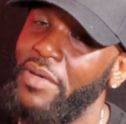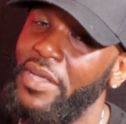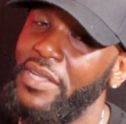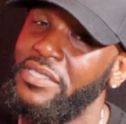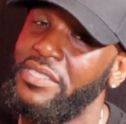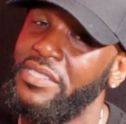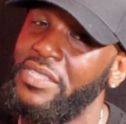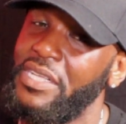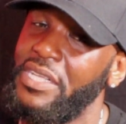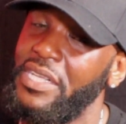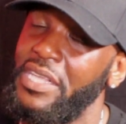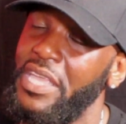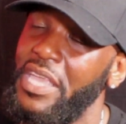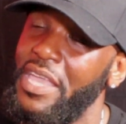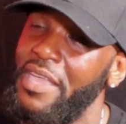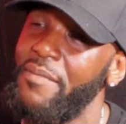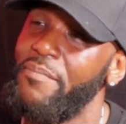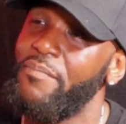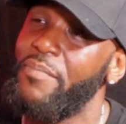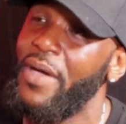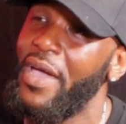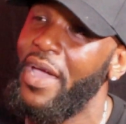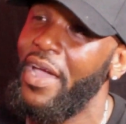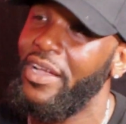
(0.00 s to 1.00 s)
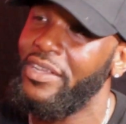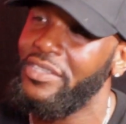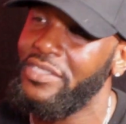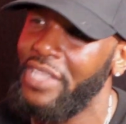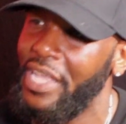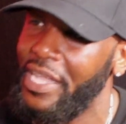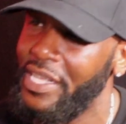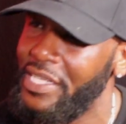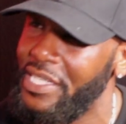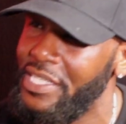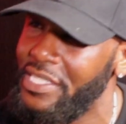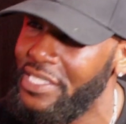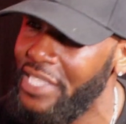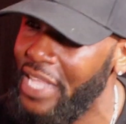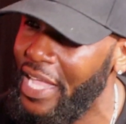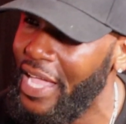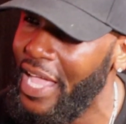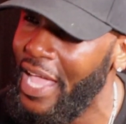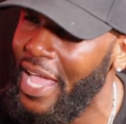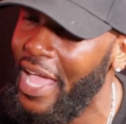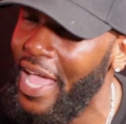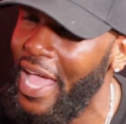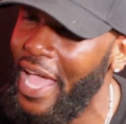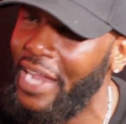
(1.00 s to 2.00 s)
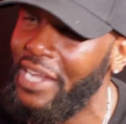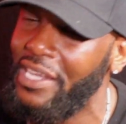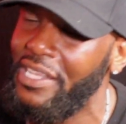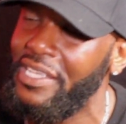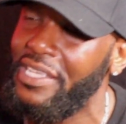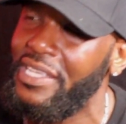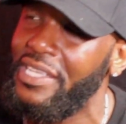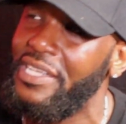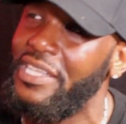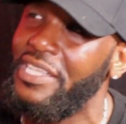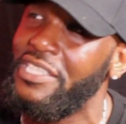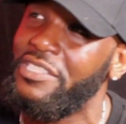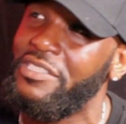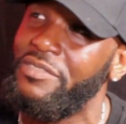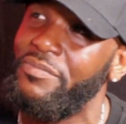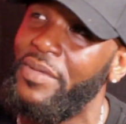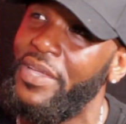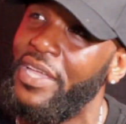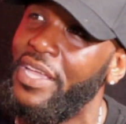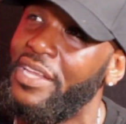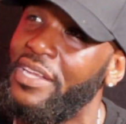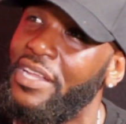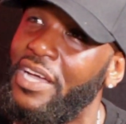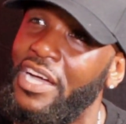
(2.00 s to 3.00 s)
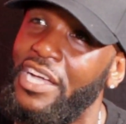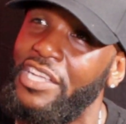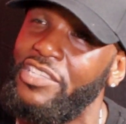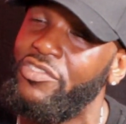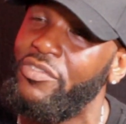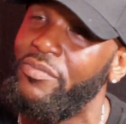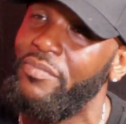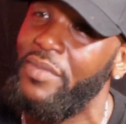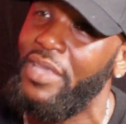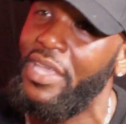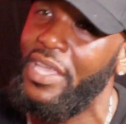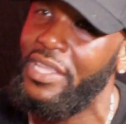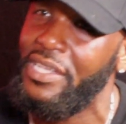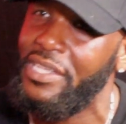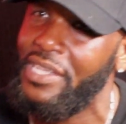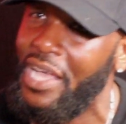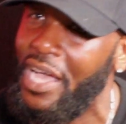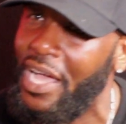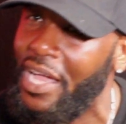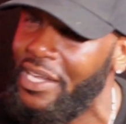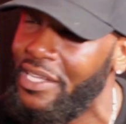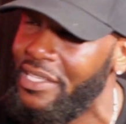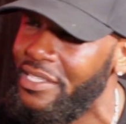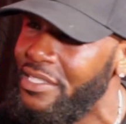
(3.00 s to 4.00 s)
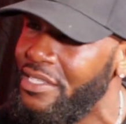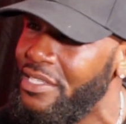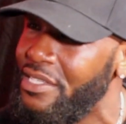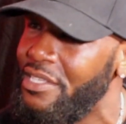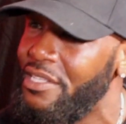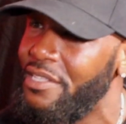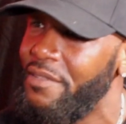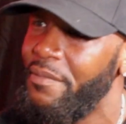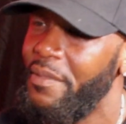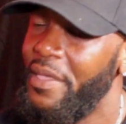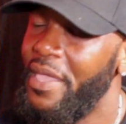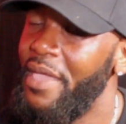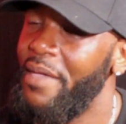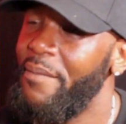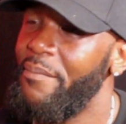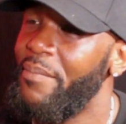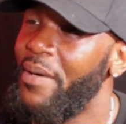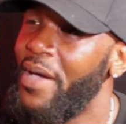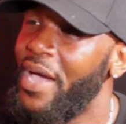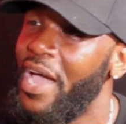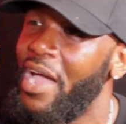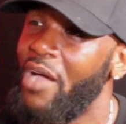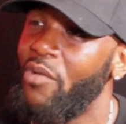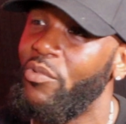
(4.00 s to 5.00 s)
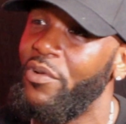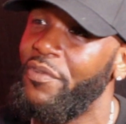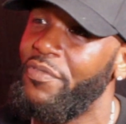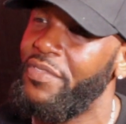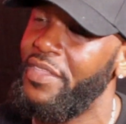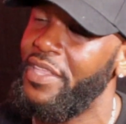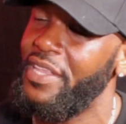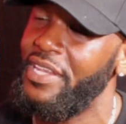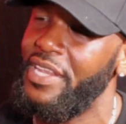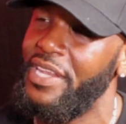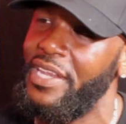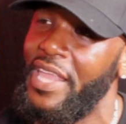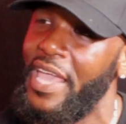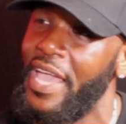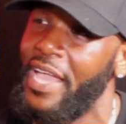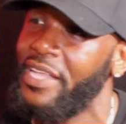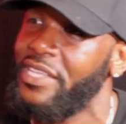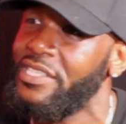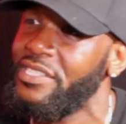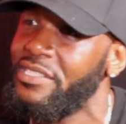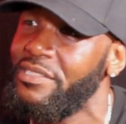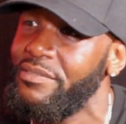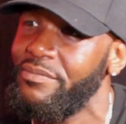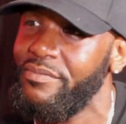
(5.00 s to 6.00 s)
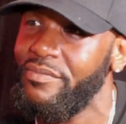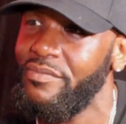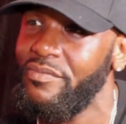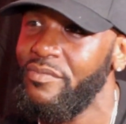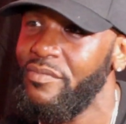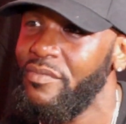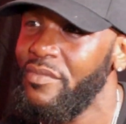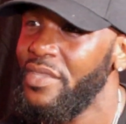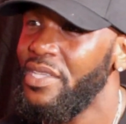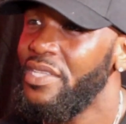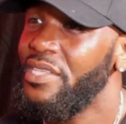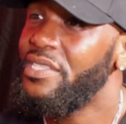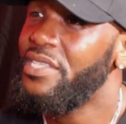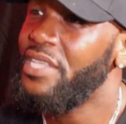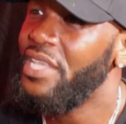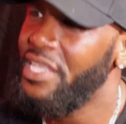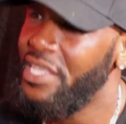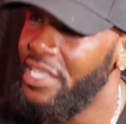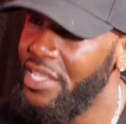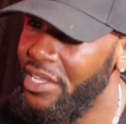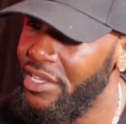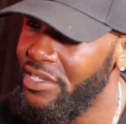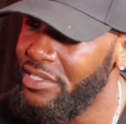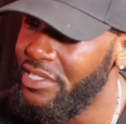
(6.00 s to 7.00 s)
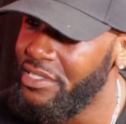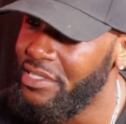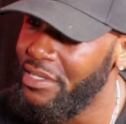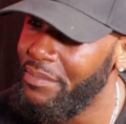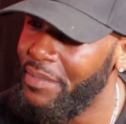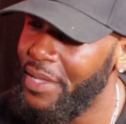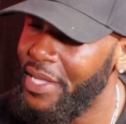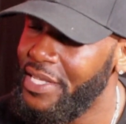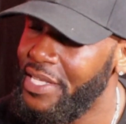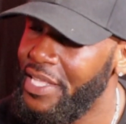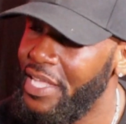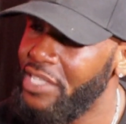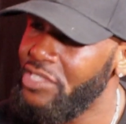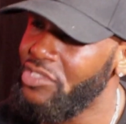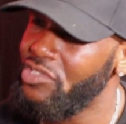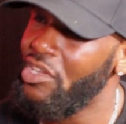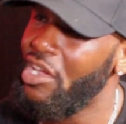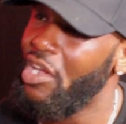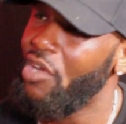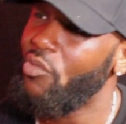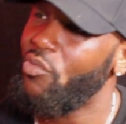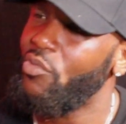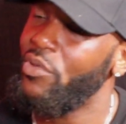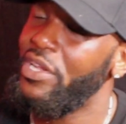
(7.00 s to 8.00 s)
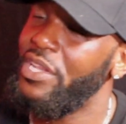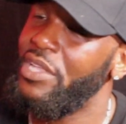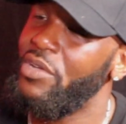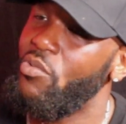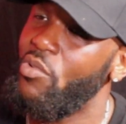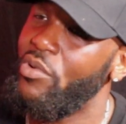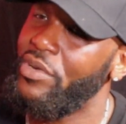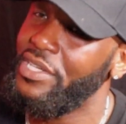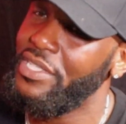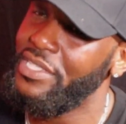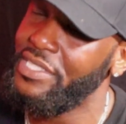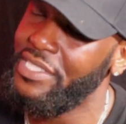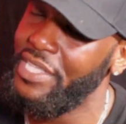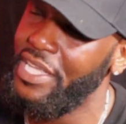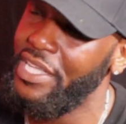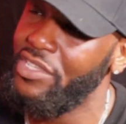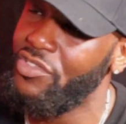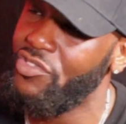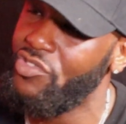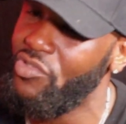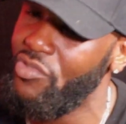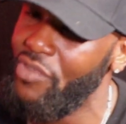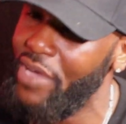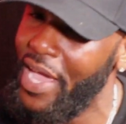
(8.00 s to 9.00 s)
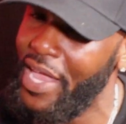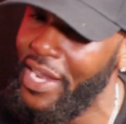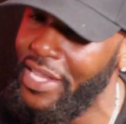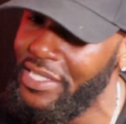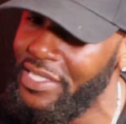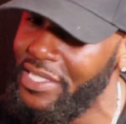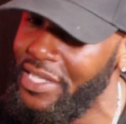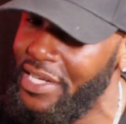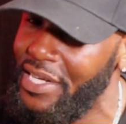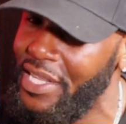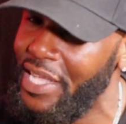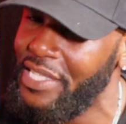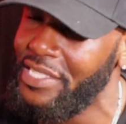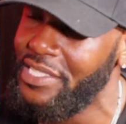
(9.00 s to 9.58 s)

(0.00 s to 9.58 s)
basically empires like this. Like I look at this as being $100 million empire within the next 10 years or something like that. So I really want to take True Addict to the